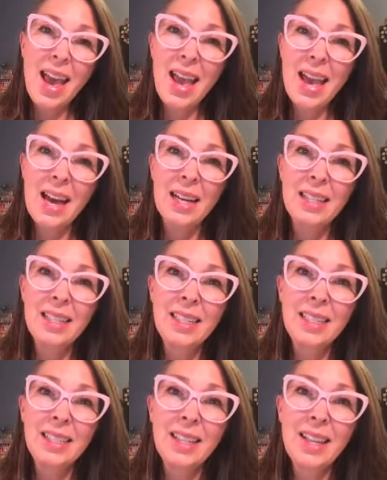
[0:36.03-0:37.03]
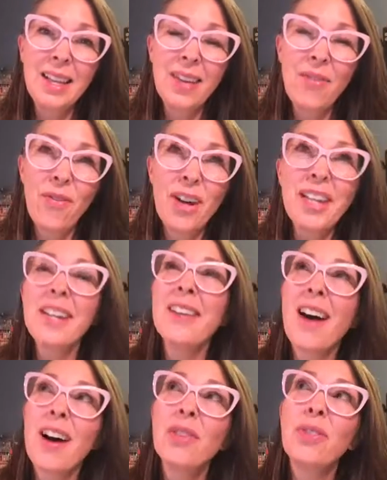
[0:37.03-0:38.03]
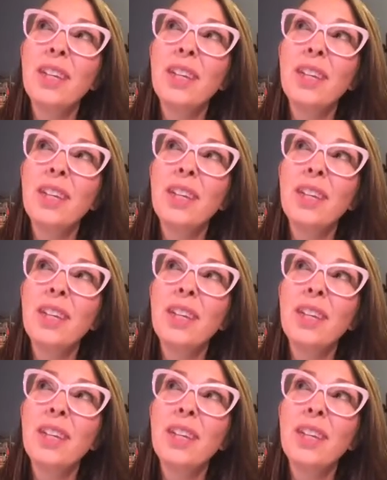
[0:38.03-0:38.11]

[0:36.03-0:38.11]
And funny enough,